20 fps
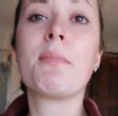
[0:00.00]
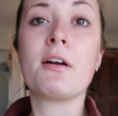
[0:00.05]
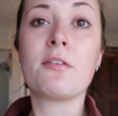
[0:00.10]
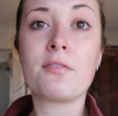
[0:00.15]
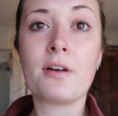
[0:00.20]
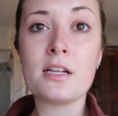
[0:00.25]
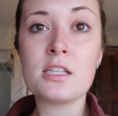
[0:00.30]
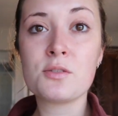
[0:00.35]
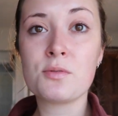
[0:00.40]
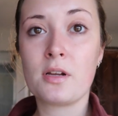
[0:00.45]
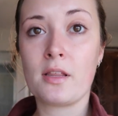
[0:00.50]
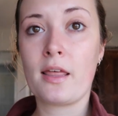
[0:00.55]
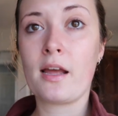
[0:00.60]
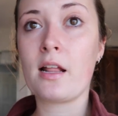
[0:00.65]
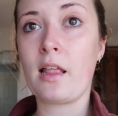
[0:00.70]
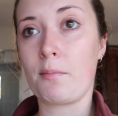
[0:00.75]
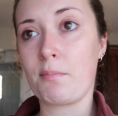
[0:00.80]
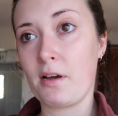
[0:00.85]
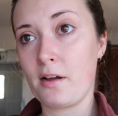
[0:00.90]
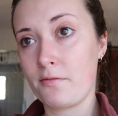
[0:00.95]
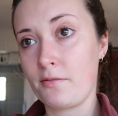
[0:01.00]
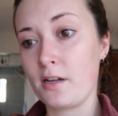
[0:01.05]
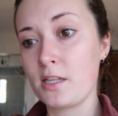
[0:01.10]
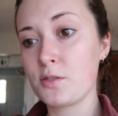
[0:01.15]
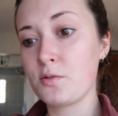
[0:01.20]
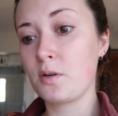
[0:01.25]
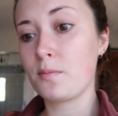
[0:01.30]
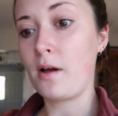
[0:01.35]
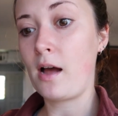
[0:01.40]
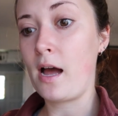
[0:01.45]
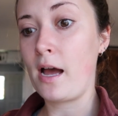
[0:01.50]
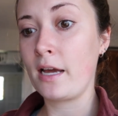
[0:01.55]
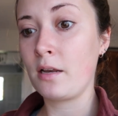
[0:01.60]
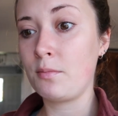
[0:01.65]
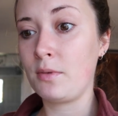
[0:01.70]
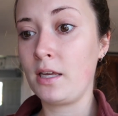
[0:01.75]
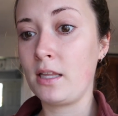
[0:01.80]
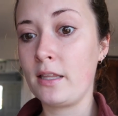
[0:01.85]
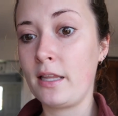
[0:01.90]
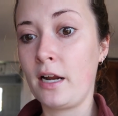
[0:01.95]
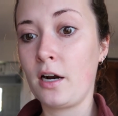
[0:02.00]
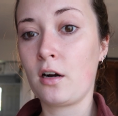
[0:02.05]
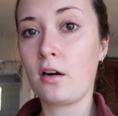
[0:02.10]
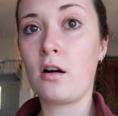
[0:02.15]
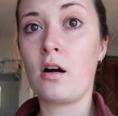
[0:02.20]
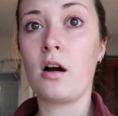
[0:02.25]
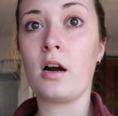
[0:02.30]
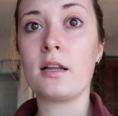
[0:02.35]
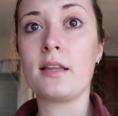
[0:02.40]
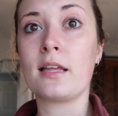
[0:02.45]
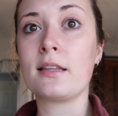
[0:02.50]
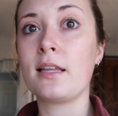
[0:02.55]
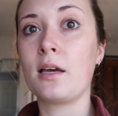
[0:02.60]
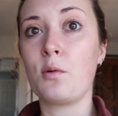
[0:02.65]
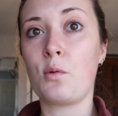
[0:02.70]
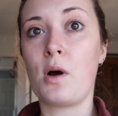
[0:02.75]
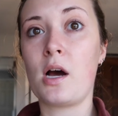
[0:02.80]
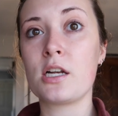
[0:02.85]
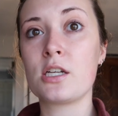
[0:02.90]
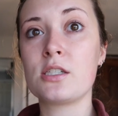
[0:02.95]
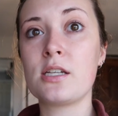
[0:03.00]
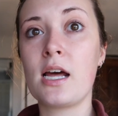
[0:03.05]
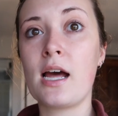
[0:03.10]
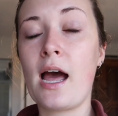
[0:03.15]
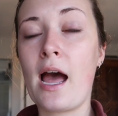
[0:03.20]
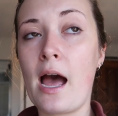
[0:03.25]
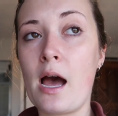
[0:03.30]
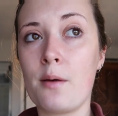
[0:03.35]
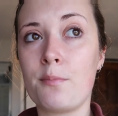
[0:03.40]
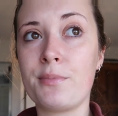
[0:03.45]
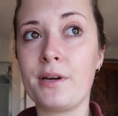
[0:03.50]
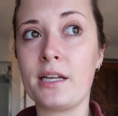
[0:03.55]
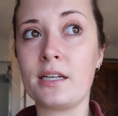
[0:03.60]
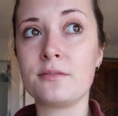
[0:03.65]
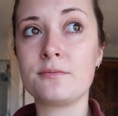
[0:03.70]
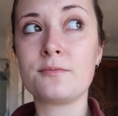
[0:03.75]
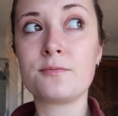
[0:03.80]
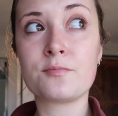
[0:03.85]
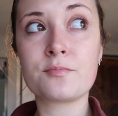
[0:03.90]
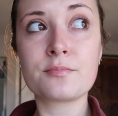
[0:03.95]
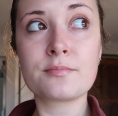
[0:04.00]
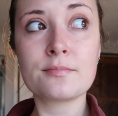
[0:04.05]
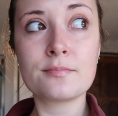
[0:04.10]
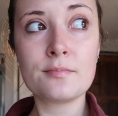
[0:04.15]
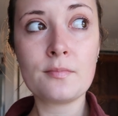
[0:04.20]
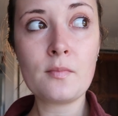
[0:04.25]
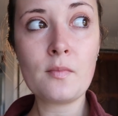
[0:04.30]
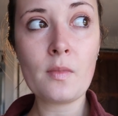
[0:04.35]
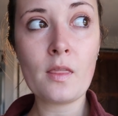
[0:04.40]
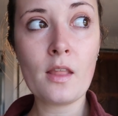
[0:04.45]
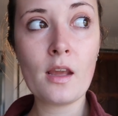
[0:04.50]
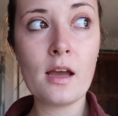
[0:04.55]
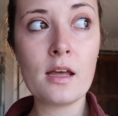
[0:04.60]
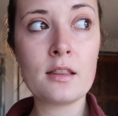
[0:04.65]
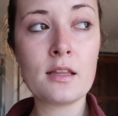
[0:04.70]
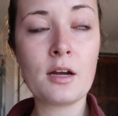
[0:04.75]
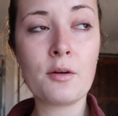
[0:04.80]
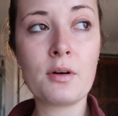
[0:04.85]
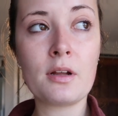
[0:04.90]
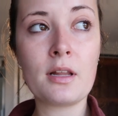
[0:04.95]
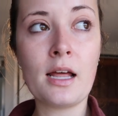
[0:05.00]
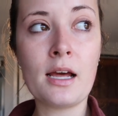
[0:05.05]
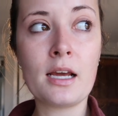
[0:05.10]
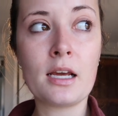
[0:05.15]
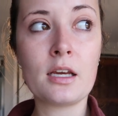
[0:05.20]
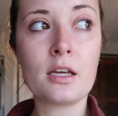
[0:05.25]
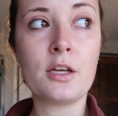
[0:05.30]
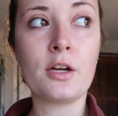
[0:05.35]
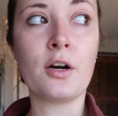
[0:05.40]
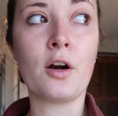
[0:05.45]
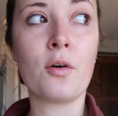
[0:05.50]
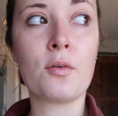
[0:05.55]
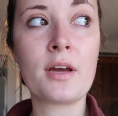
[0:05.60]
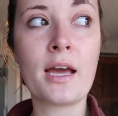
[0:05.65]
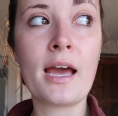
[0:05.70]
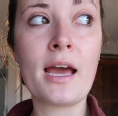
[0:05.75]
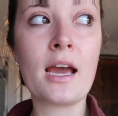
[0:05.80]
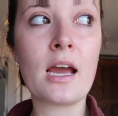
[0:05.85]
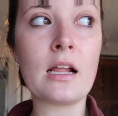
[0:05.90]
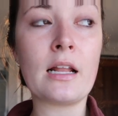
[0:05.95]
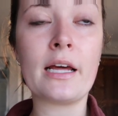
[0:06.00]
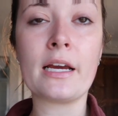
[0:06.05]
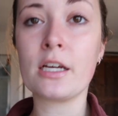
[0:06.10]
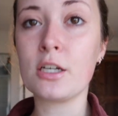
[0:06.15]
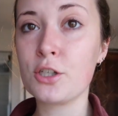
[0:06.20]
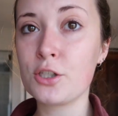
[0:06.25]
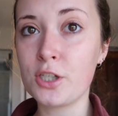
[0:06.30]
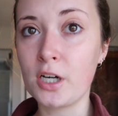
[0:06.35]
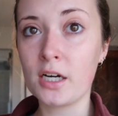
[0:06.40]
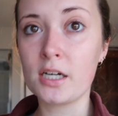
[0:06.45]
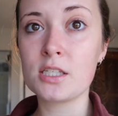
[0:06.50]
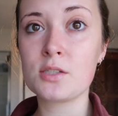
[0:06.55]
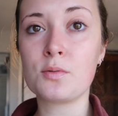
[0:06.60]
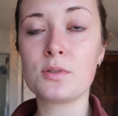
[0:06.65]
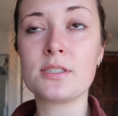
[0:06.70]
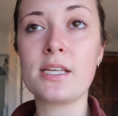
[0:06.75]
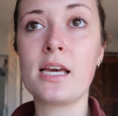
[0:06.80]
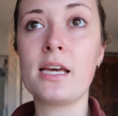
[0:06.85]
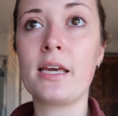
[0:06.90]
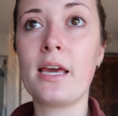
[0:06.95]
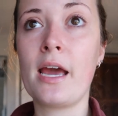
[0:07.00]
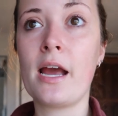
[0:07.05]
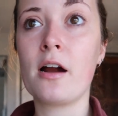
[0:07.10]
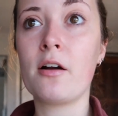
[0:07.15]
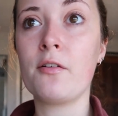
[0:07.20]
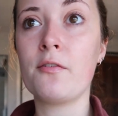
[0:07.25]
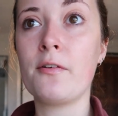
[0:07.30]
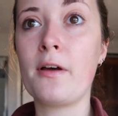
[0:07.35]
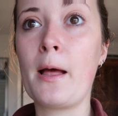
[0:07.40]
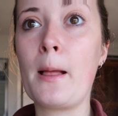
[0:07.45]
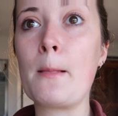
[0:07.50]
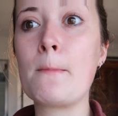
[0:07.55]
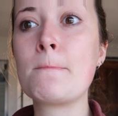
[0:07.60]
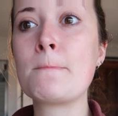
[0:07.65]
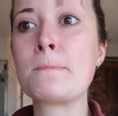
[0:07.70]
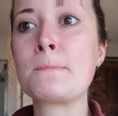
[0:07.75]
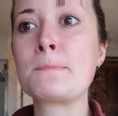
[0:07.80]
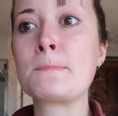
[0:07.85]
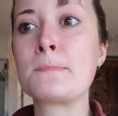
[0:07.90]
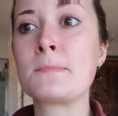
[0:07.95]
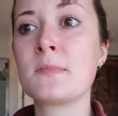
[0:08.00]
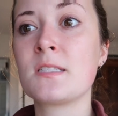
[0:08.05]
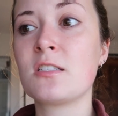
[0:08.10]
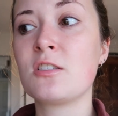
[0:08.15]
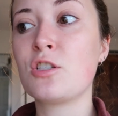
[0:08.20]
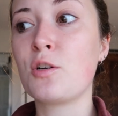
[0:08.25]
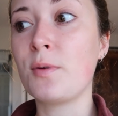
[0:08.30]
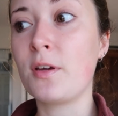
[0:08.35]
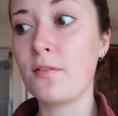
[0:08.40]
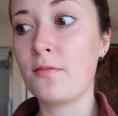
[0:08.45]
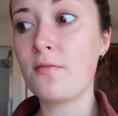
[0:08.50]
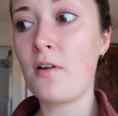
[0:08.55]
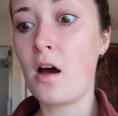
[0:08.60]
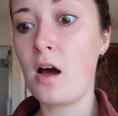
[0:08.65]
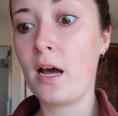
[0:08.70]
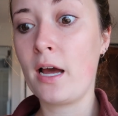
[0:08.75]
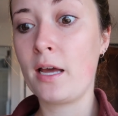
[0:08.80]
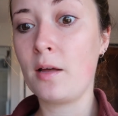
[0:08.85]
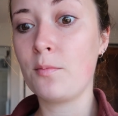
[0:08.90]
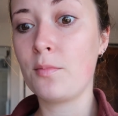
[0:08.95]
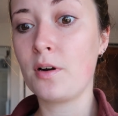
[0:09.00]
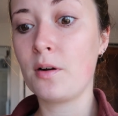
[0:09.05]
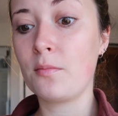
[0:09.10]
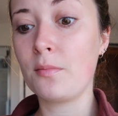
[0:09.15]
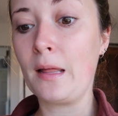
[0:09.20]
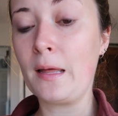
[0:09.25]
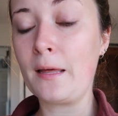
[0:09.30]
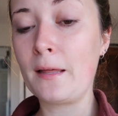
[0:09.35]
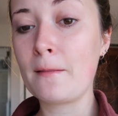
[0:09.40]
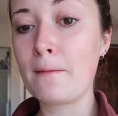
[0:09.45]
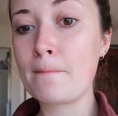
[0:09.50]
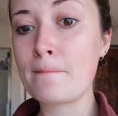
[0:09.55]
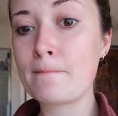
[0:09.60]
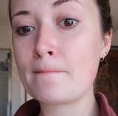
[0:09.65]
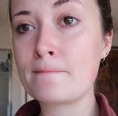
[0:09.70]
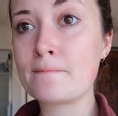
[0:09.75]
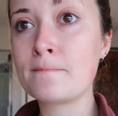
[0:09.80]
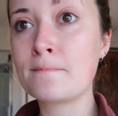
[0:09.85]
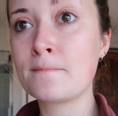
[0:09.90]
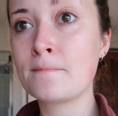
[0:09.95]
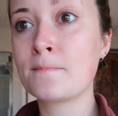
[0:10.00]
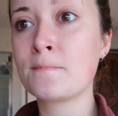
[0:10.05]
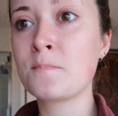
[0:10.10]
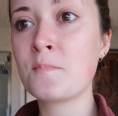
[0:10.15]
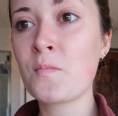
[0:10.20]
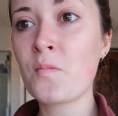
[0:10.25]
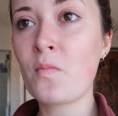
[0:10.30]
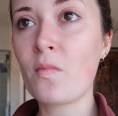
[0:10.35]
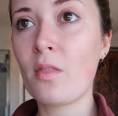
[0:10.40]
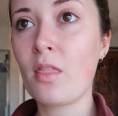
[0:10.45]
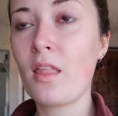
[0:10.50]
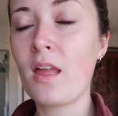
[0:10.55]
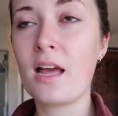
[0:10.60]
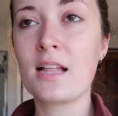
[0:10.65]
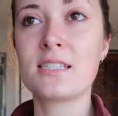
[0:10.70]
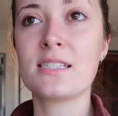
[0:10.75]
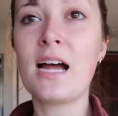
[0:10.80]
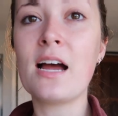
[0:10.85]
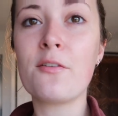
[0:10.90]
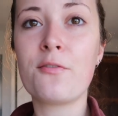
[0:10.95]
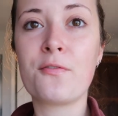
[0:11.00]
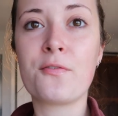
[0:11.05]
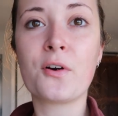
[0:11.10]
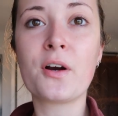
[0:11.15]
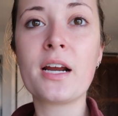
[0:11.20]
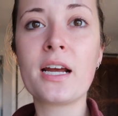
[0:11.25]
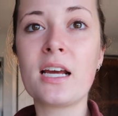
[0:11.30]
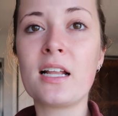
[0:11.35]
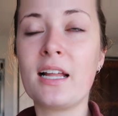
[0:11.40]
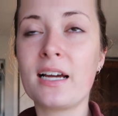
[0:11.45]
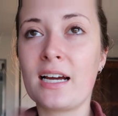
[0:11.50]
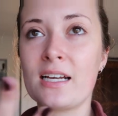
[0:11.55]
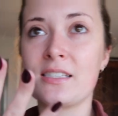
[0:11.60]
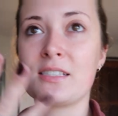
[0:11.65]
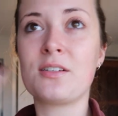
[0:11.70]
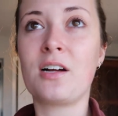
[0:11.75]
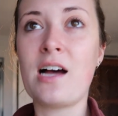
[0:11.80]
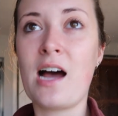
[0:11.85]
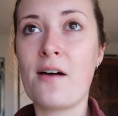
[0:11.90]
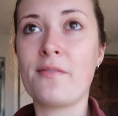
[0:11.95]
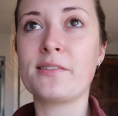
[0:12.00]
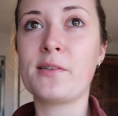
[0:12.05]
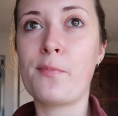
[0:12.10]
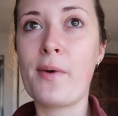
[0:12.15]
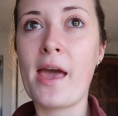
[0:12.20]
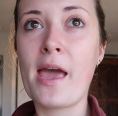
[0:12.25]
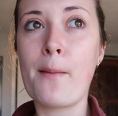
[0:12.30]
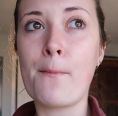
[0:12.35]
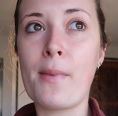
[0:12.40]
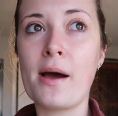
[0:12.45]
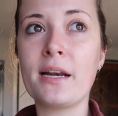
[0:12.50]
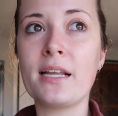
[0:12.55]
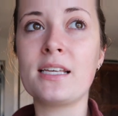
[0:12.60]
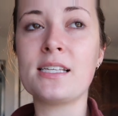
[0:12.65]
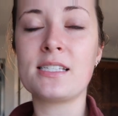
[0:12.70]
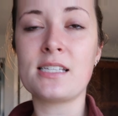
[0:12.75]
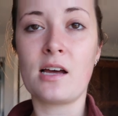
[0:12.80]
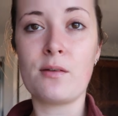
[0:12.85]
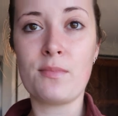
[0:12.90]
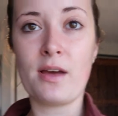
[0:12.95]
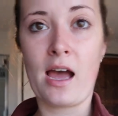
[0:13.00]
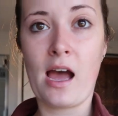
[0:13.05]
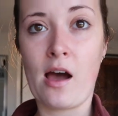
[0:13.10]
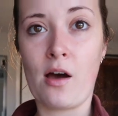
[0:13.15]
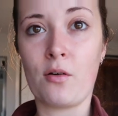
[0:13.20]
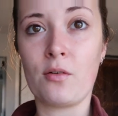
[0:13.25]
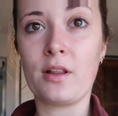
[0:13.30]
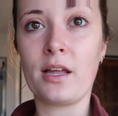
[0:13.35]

my friends were there, like my friends were behind me in their car and like they watched it happen. And they were like, you're okay. Like insurance will take care of it. You'll be fine. But I'm like, it's not free. Like I still have to pay money somehow.